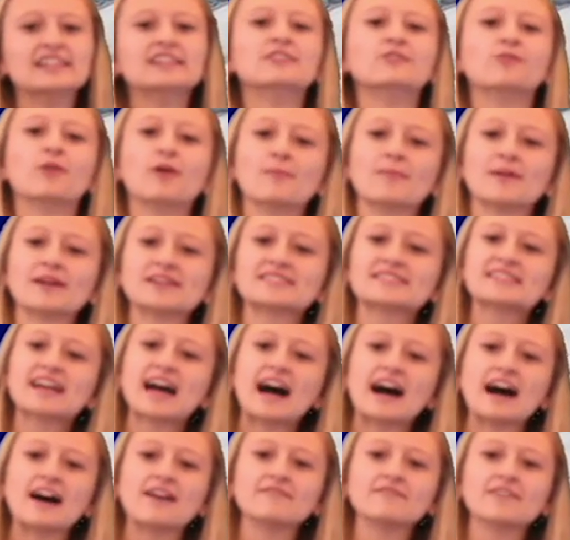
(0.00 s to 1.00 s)
we must
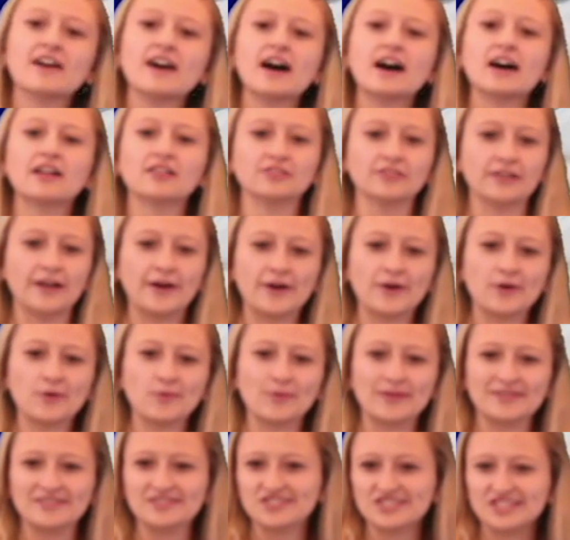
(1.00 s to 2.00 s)
have a low
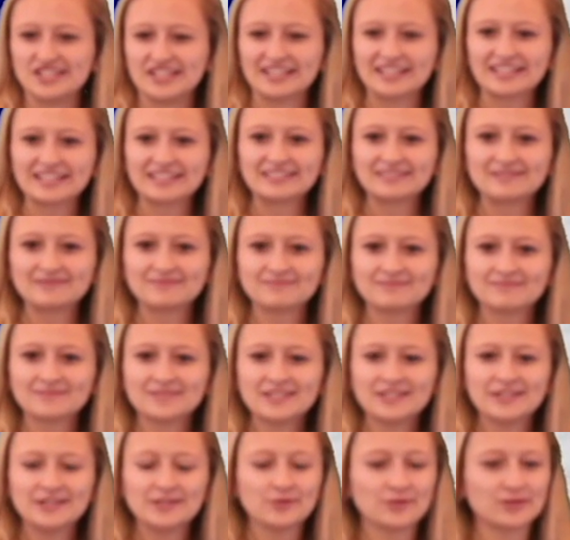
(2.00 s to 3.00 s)
wind shear,
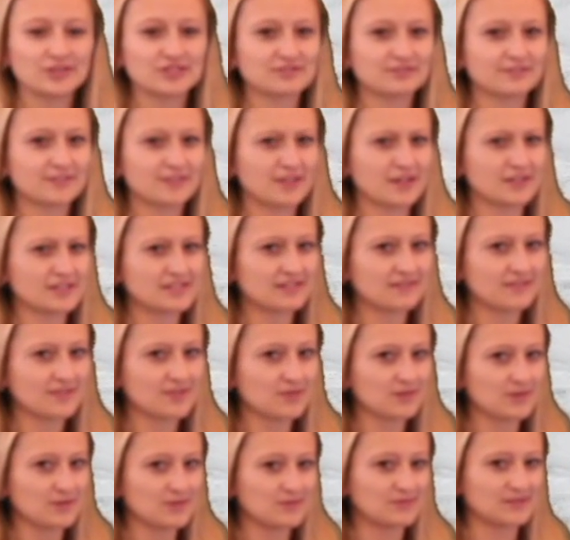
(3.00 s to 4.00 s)
which for those of
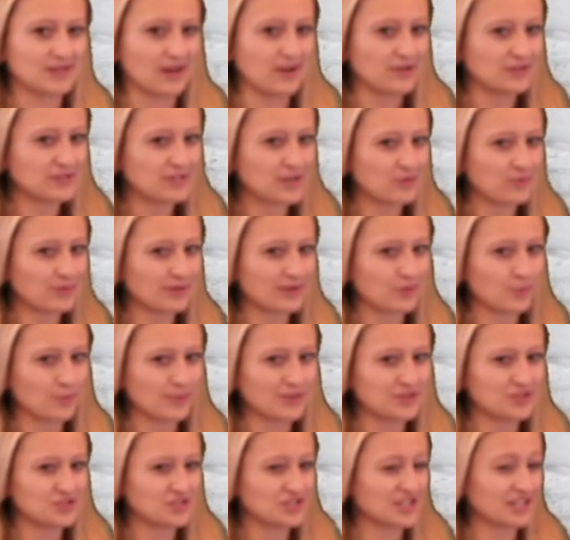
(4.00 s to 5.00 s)
you who don't know what a
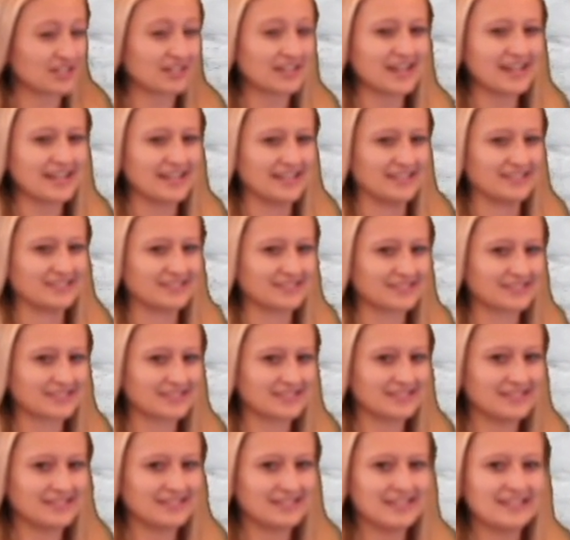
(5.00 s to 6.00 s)
wind shear
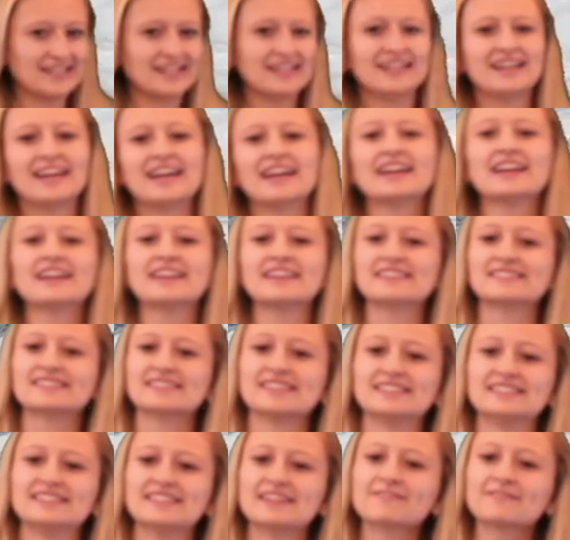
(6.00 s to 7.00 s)
is, it is
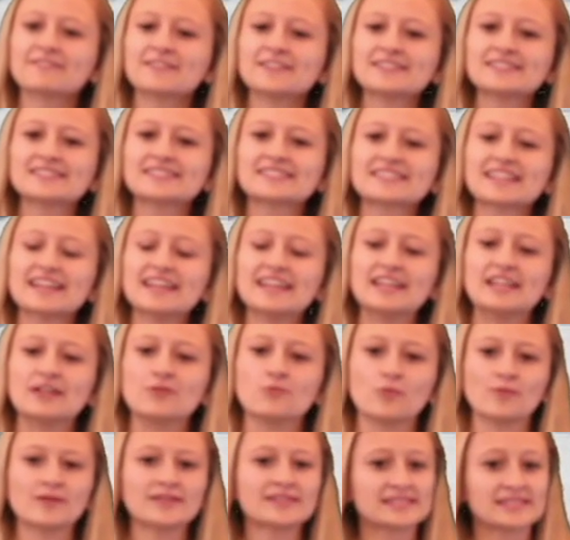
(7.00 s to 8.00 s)
the difference
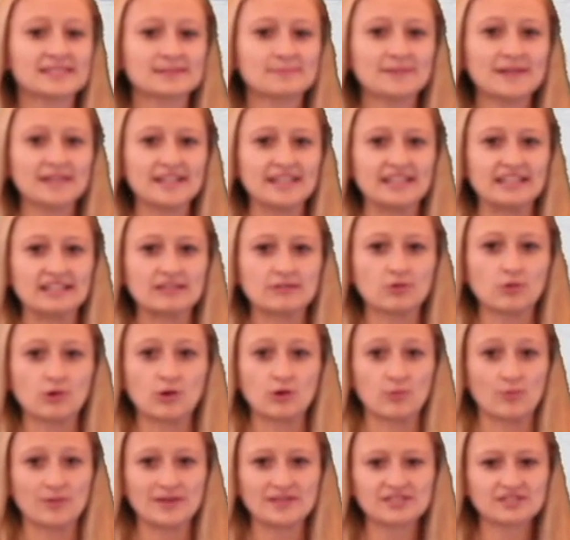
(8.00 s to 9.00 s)
in wind speed or
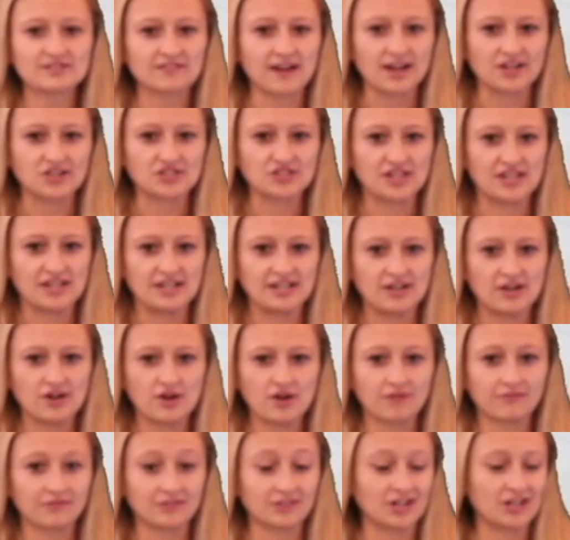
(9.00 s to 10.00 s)
wind direction
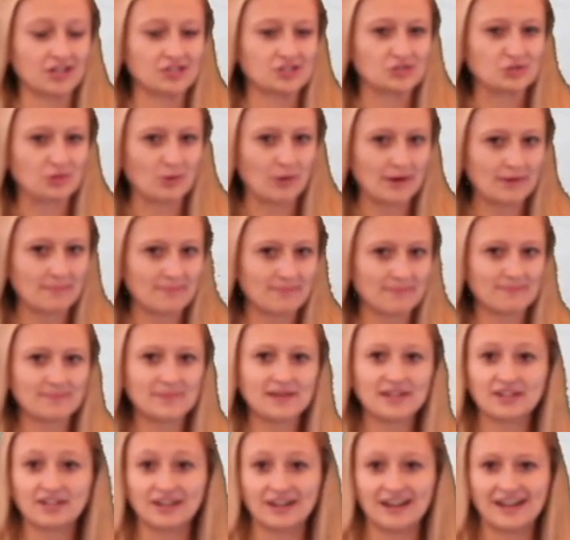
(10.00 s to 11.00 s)
over a short
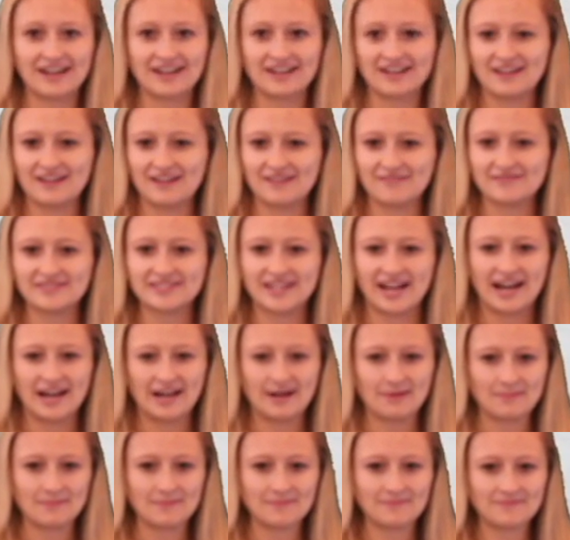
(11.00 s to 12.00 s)
period of
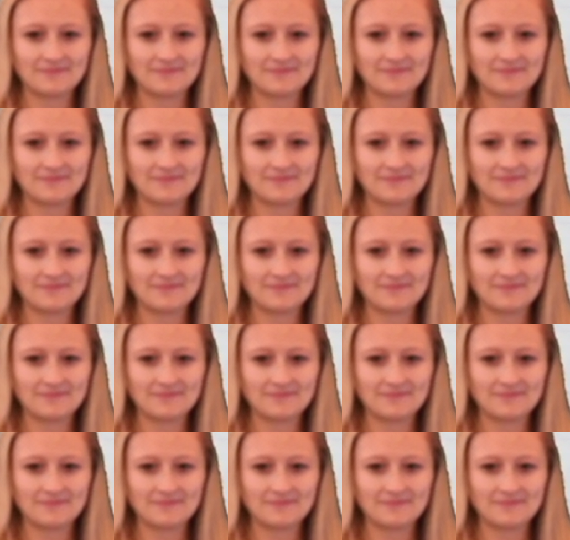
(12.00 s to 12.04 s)
time.